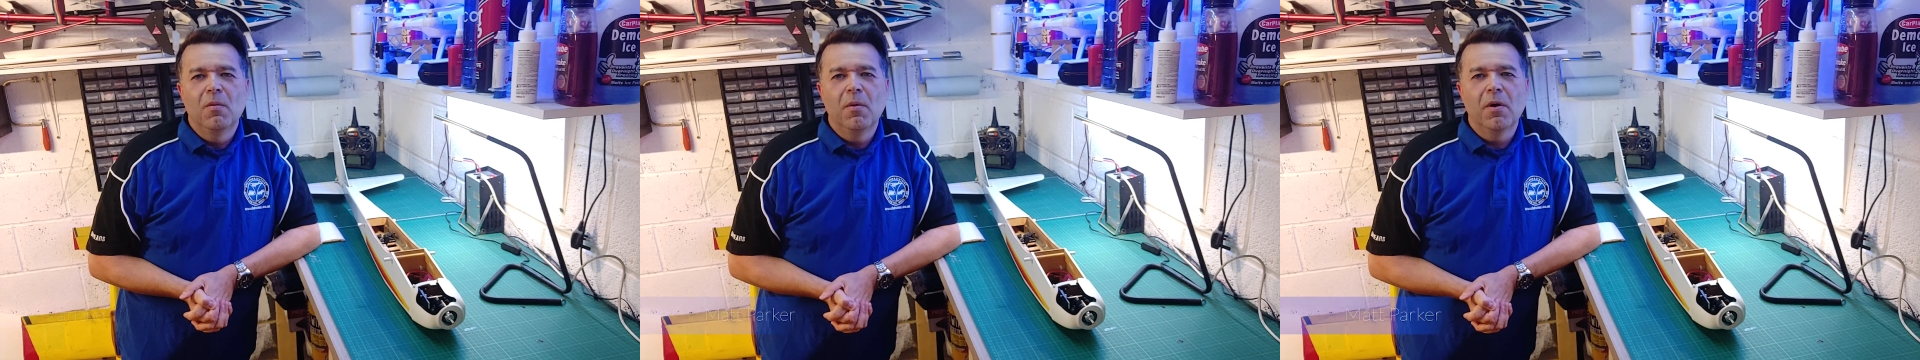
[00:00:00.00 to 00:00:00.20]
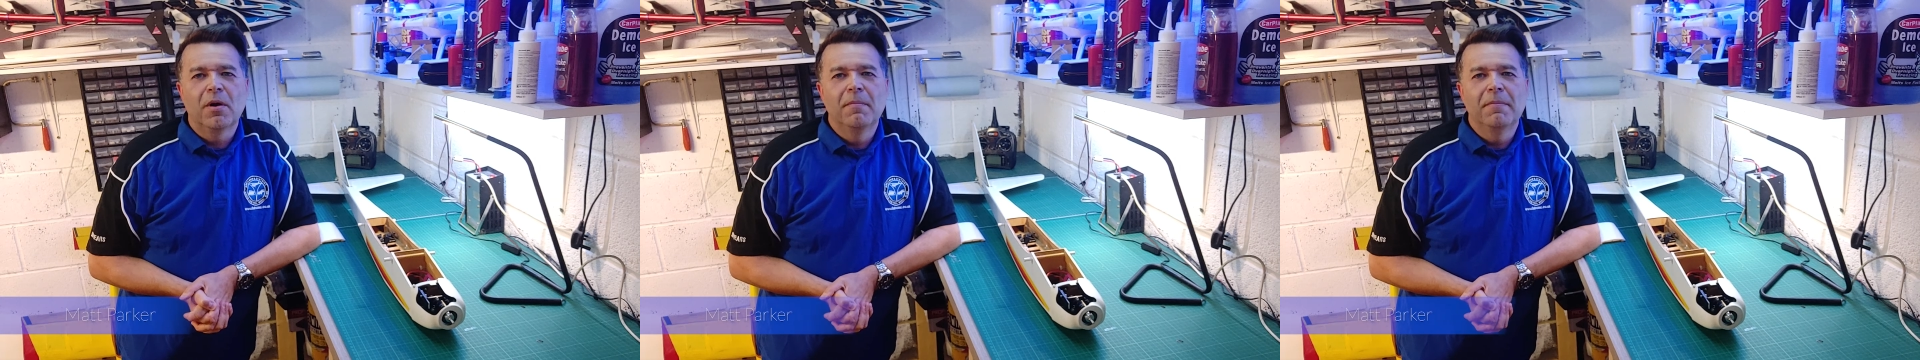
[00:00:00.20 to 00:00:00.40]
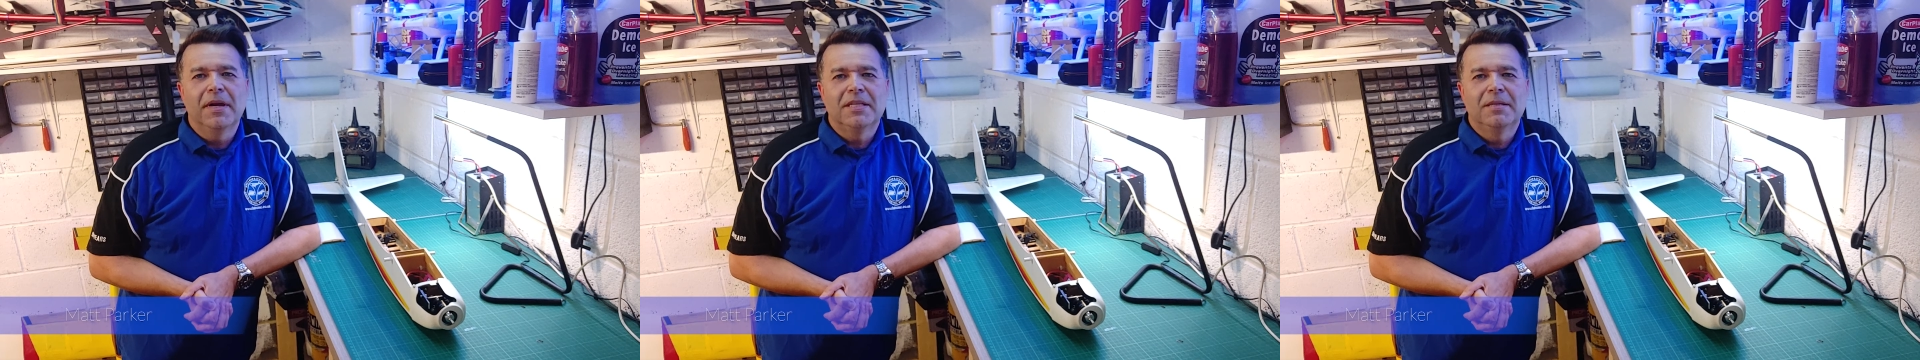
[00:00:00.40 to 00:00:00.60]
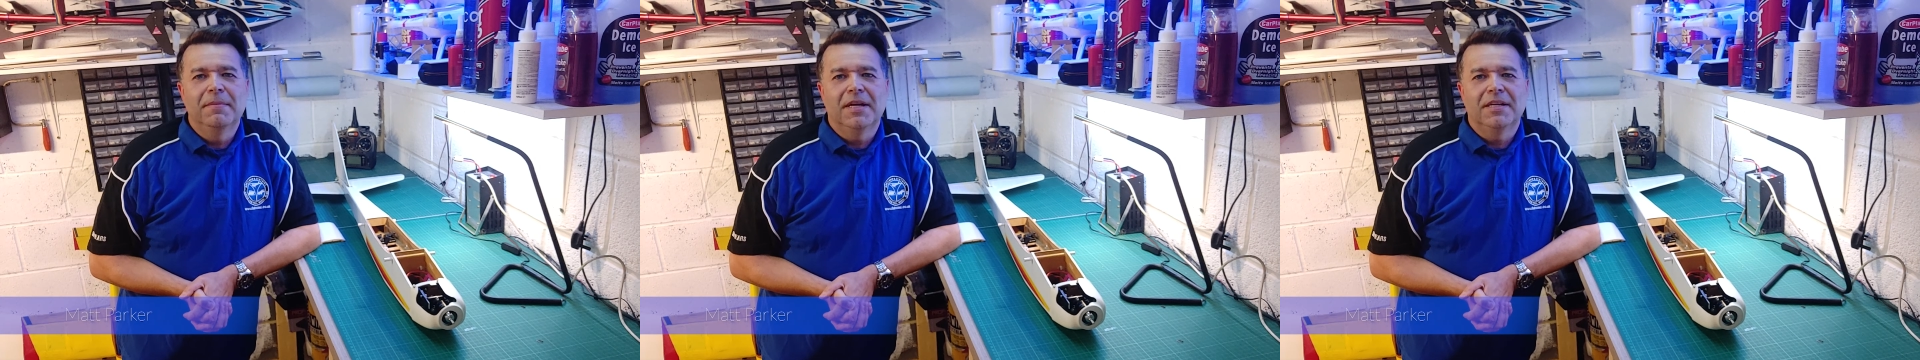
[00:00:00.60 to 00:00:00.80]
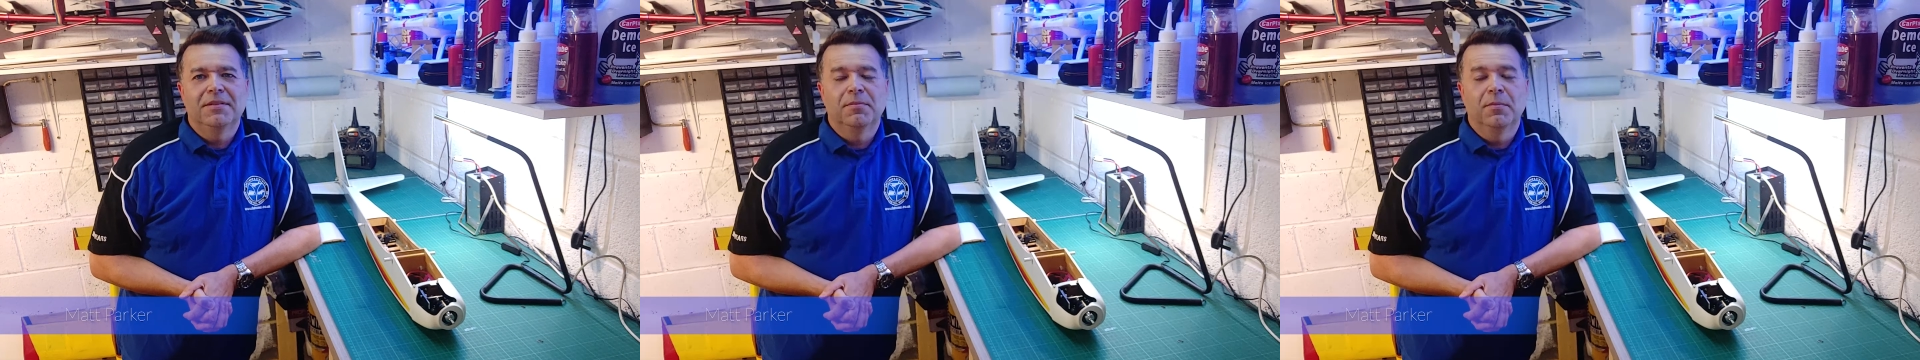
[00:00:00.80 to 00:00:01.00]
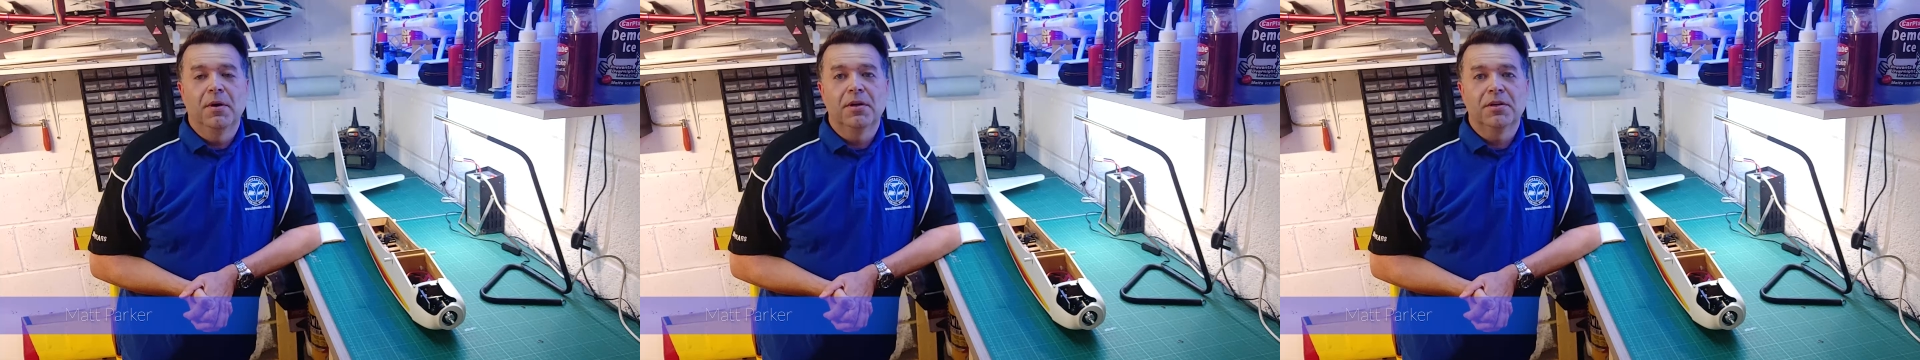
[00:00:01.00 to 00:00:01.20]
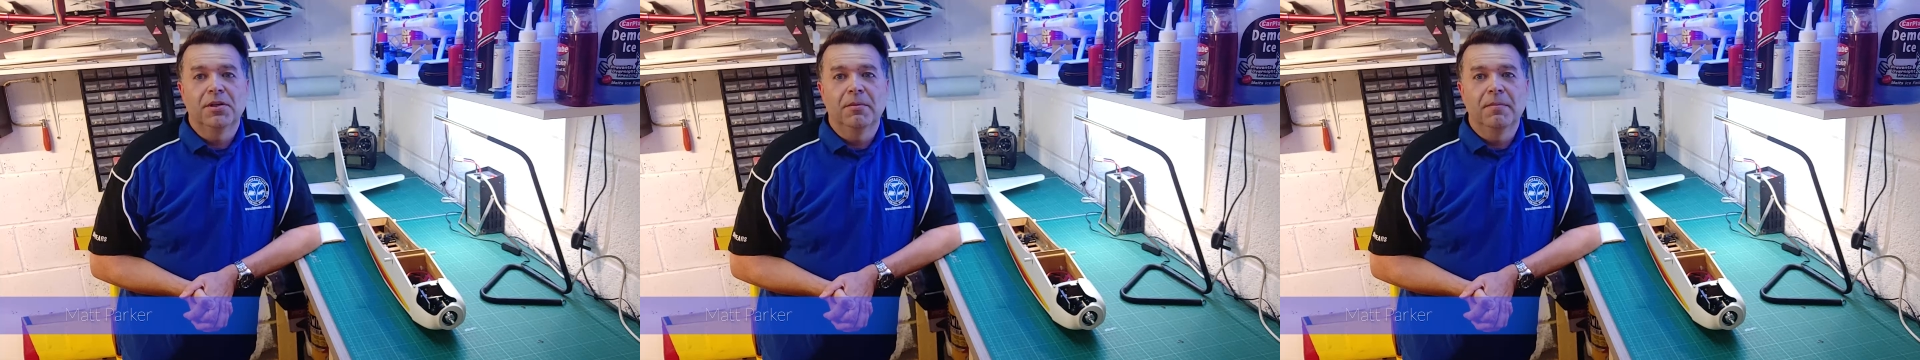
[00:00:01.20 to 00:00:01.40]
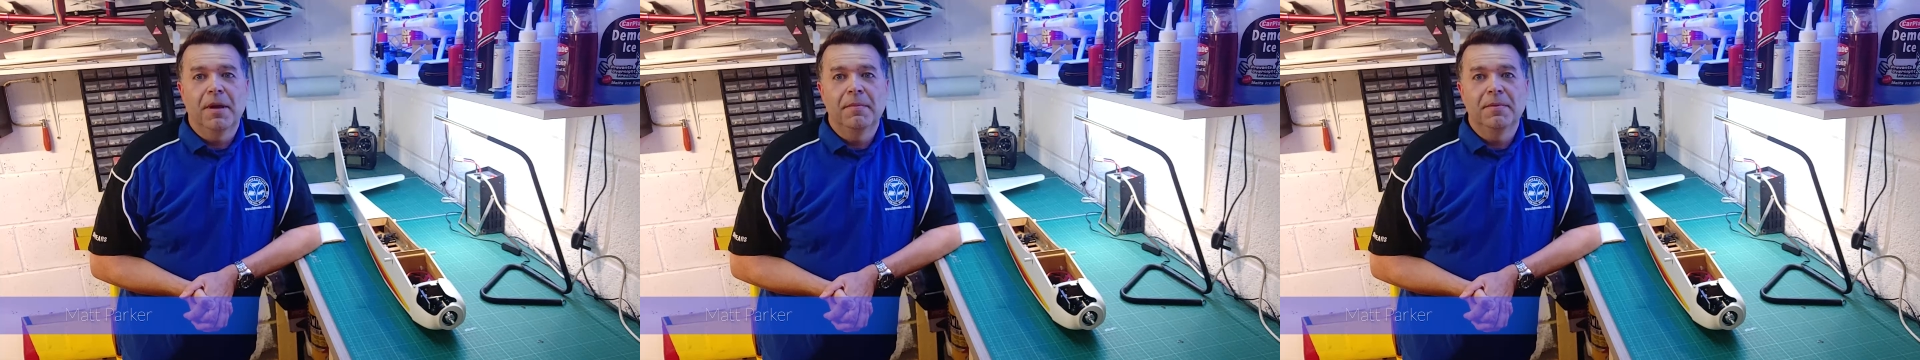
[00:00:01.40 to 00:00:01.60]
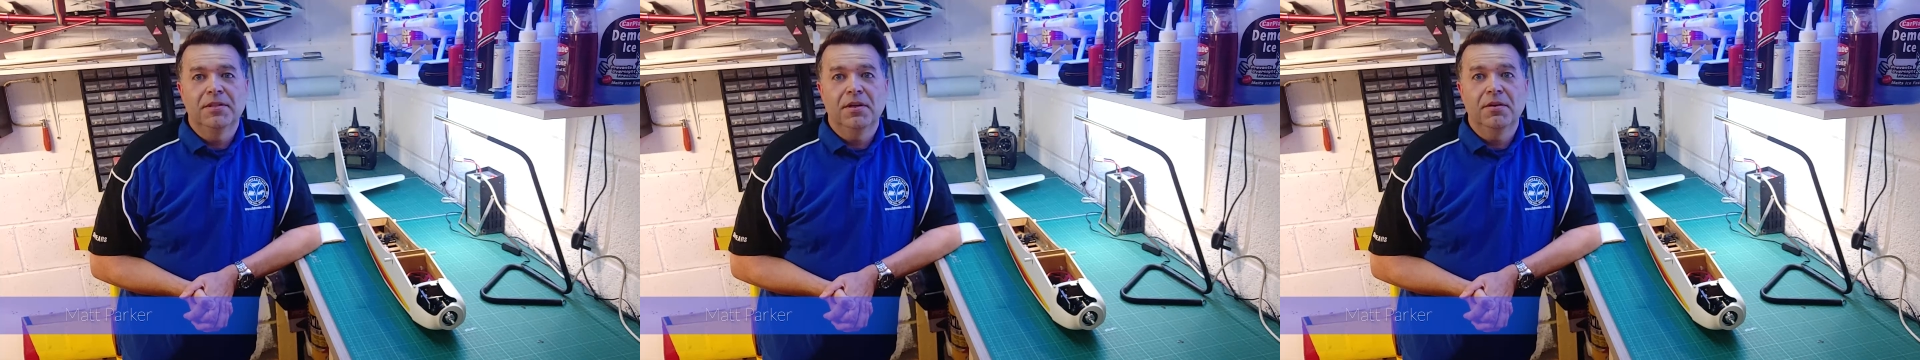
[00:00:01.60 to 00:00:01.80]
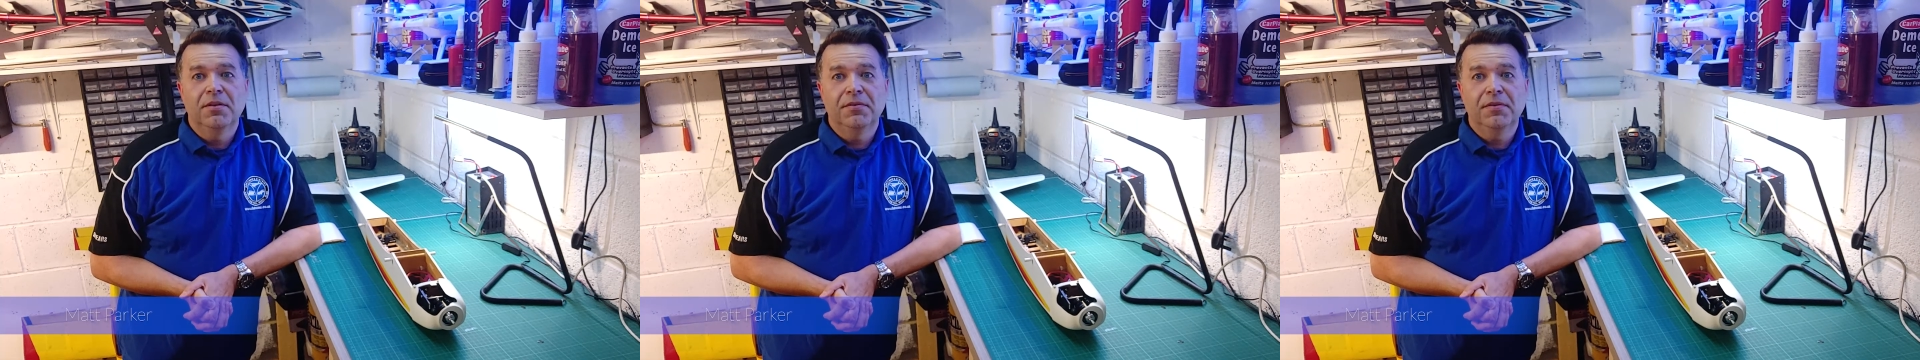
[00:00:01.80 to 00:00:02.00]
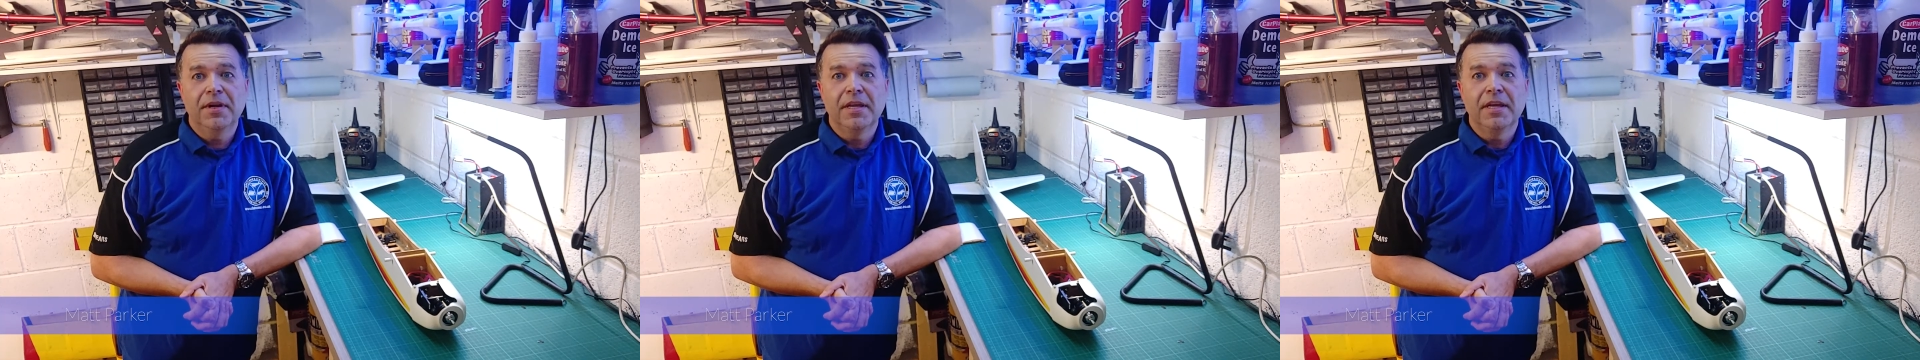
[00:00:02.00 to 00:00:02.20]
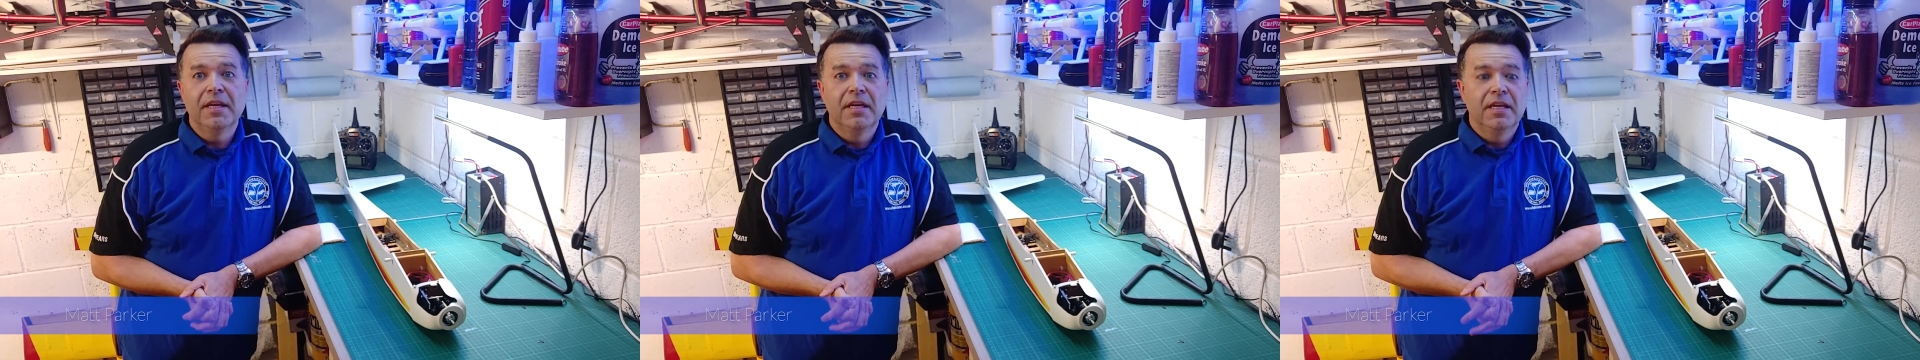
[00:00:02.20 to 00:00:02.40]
Welcome back to Mac's Workshop episode 3.